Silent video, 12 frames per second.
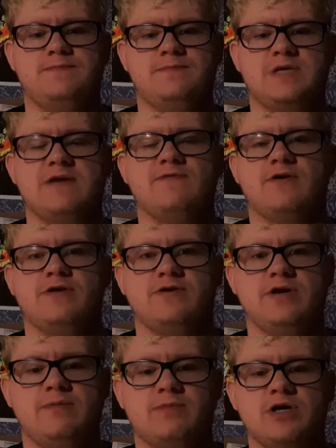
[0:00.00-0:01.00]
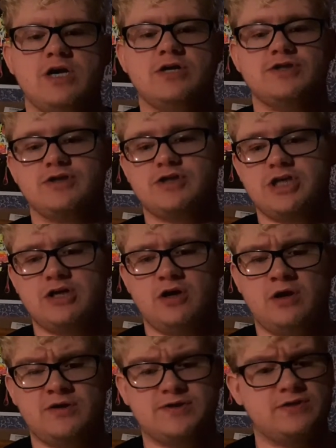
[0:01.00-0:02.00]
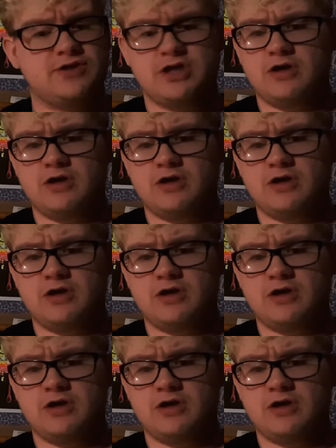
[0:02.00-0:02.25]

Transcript: give her their number. So she so she